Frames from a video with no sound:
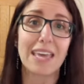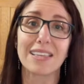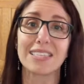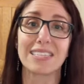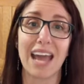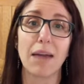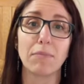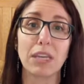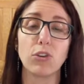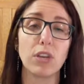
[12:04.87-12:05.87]
This does not
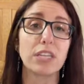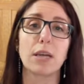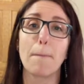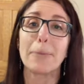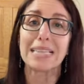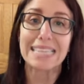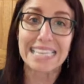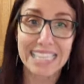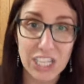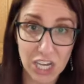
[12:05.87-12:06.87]
mean you need to
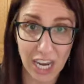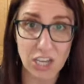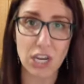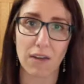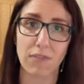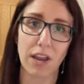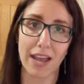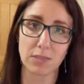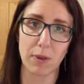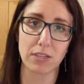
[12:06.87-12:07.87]
completely change every
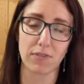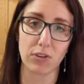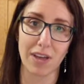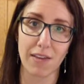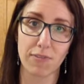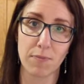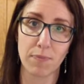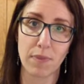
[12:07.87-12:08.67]
aspect of your life.